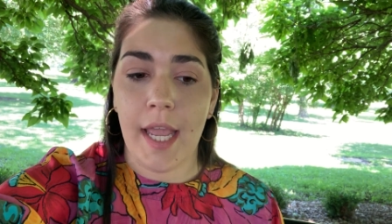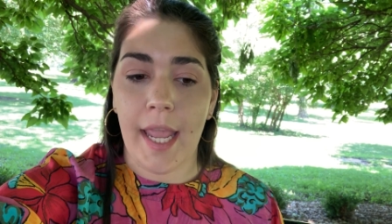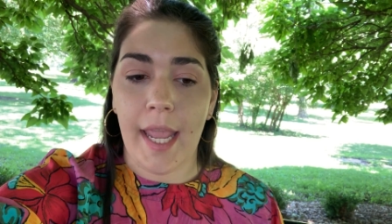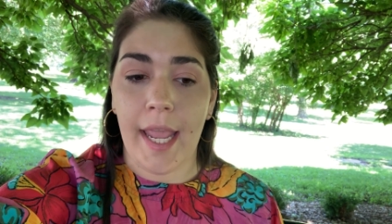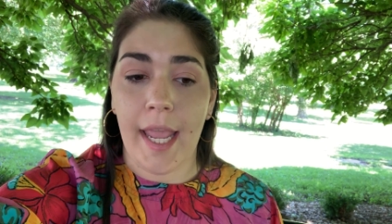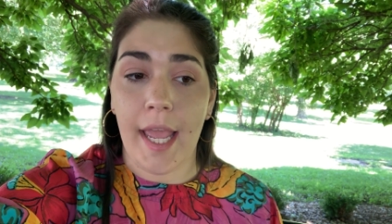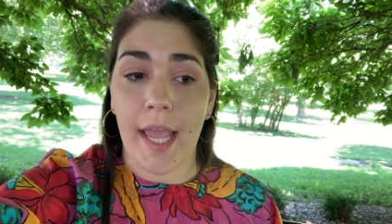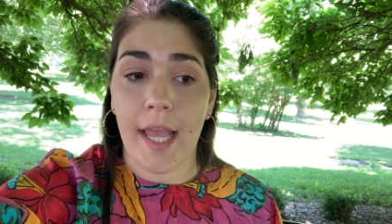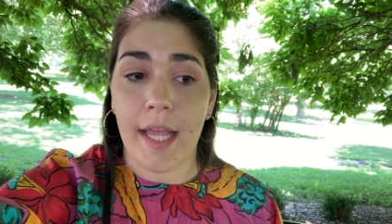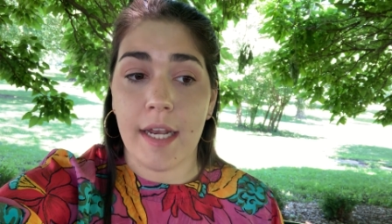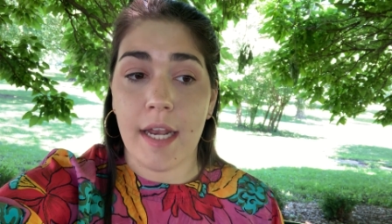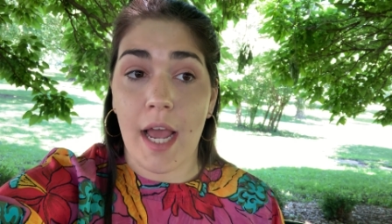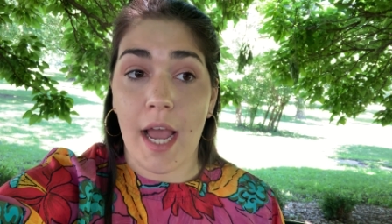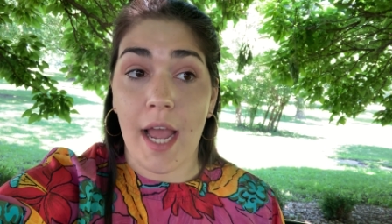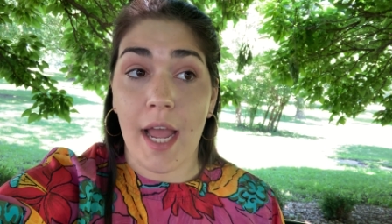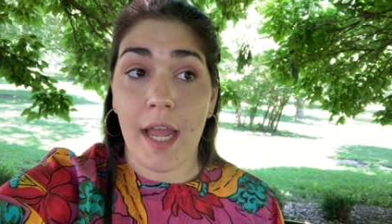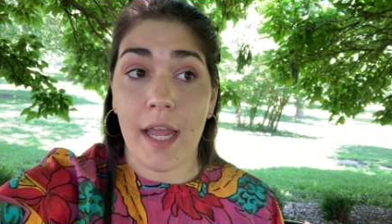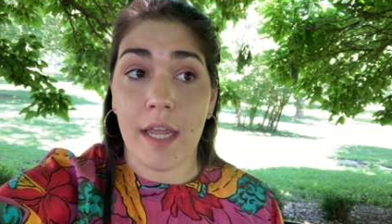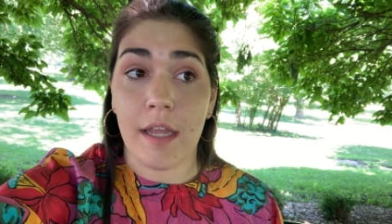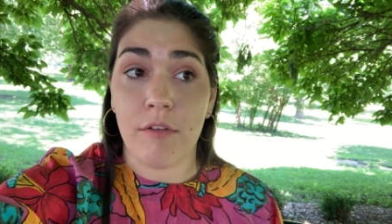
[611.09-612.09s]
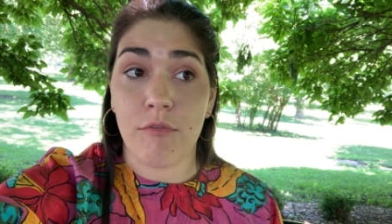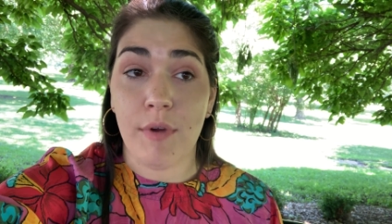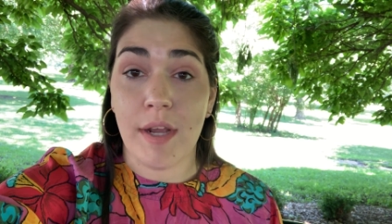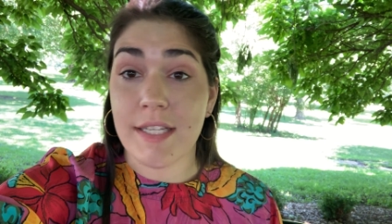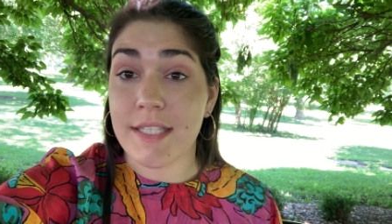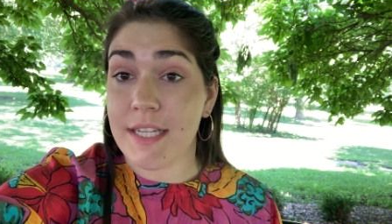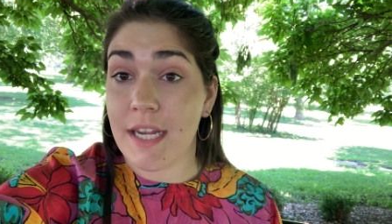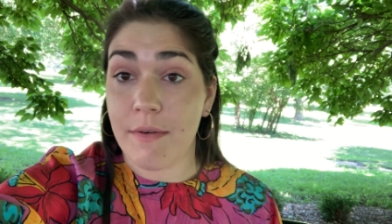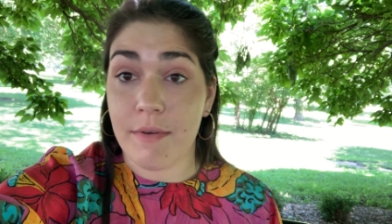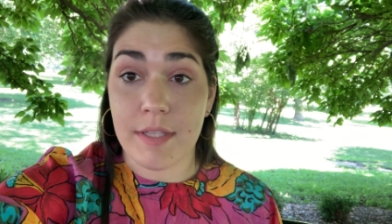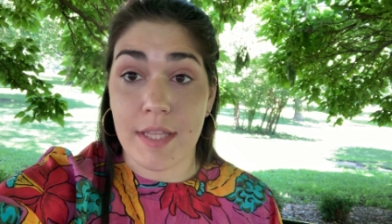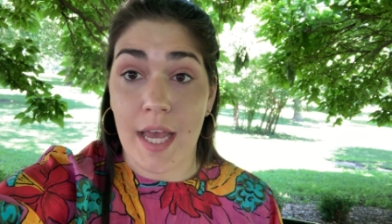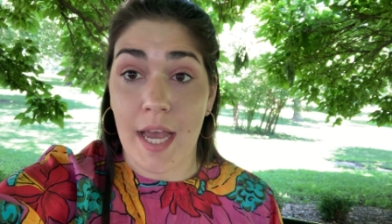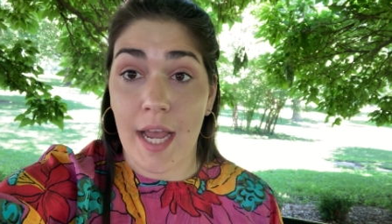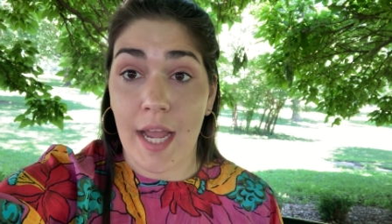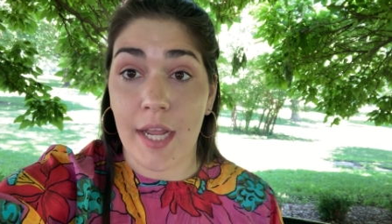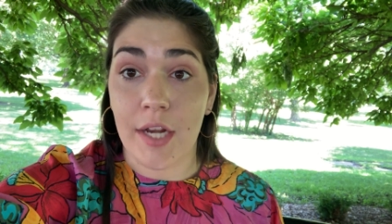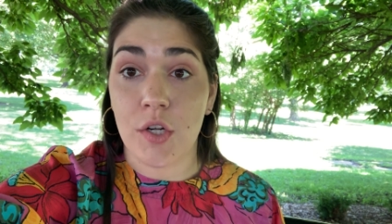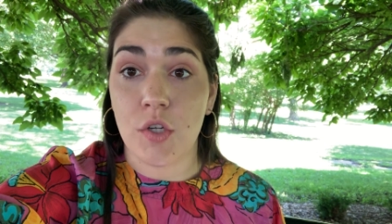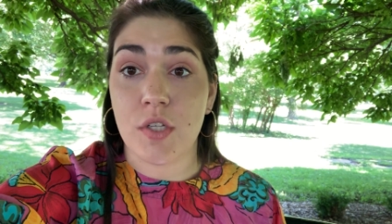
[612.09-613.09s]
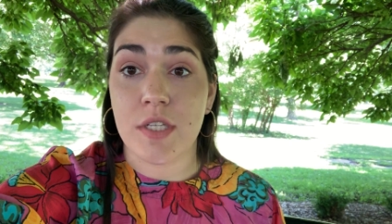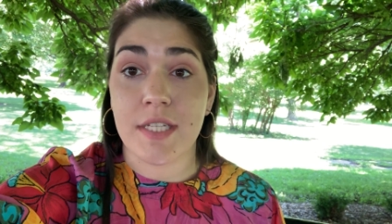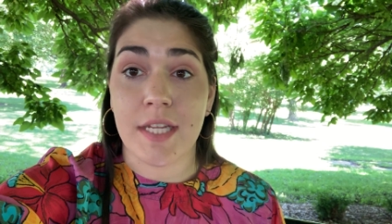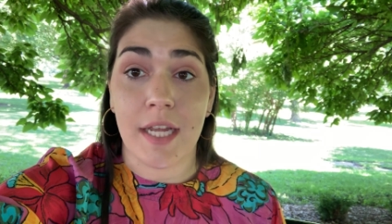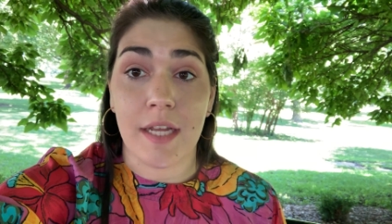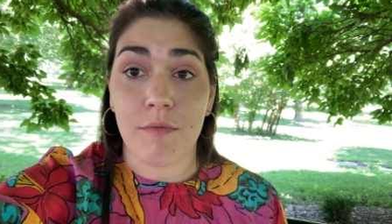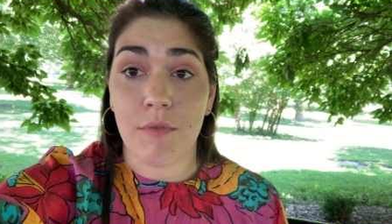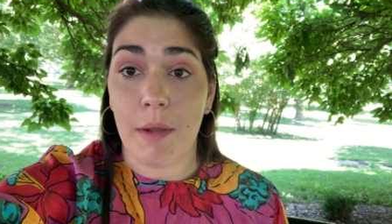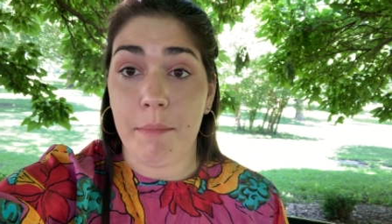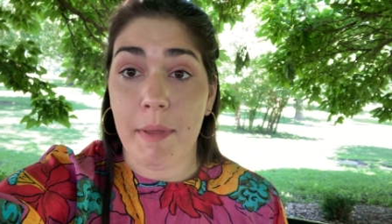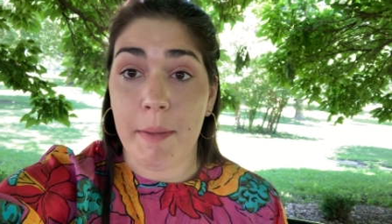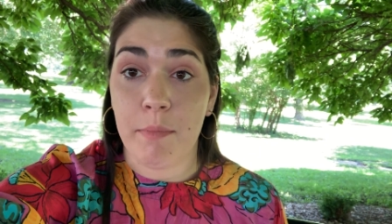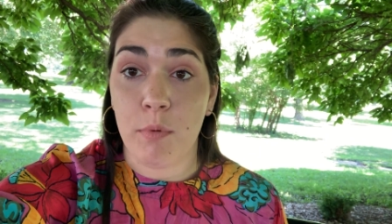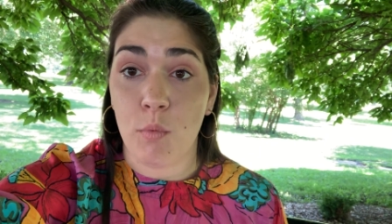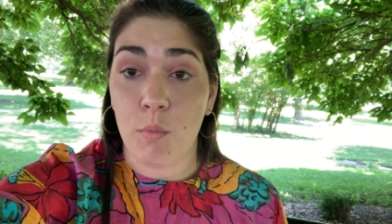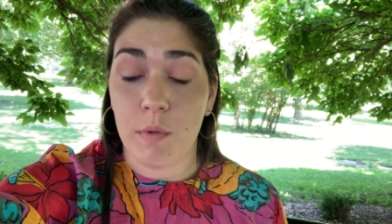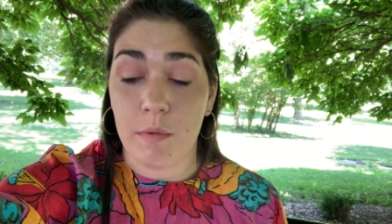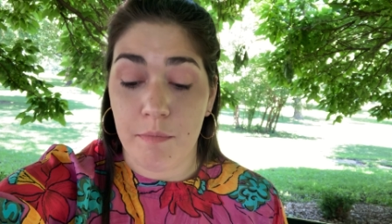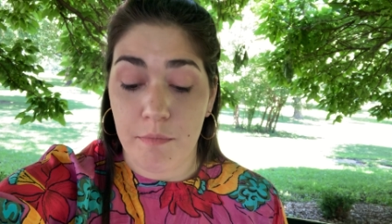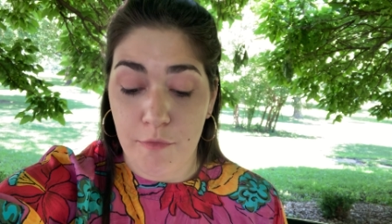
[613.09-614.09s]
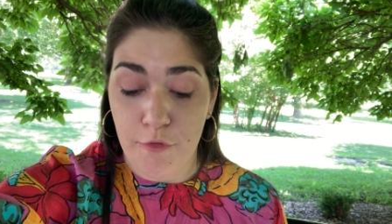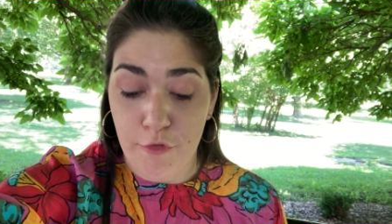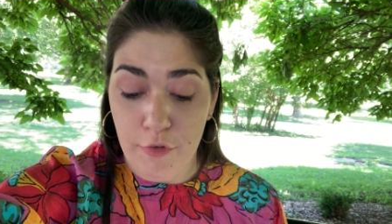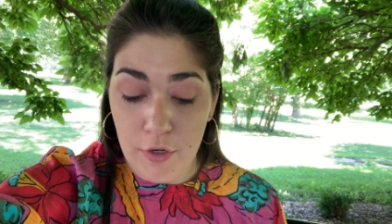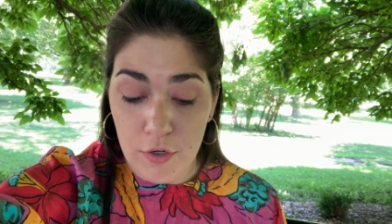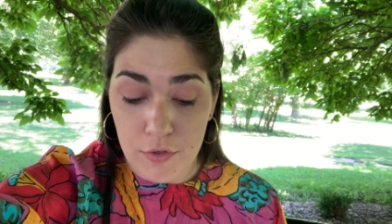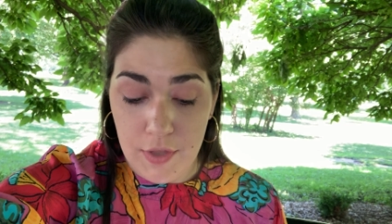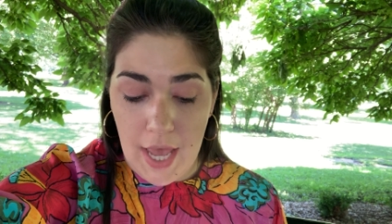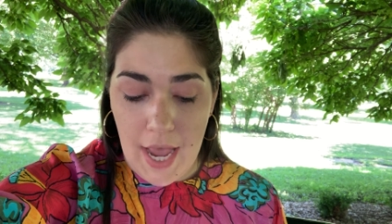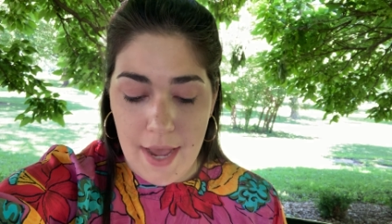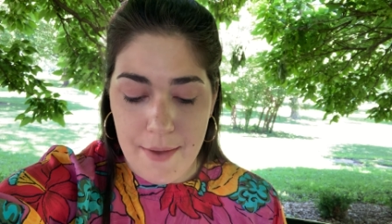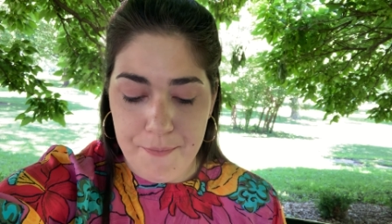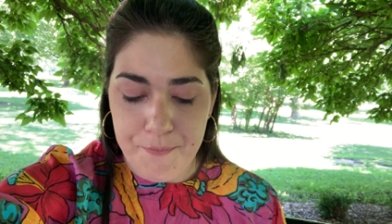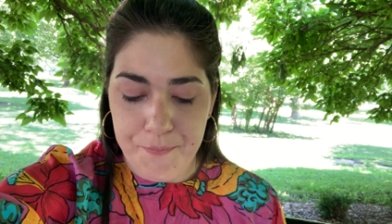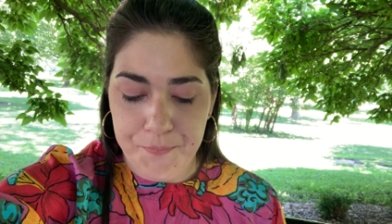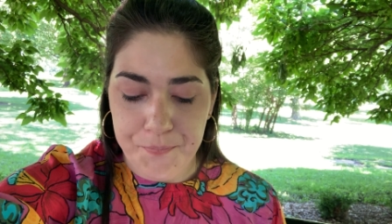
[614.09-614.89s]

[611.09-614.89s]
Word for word: And I resonate with that. I understand why people would fear that.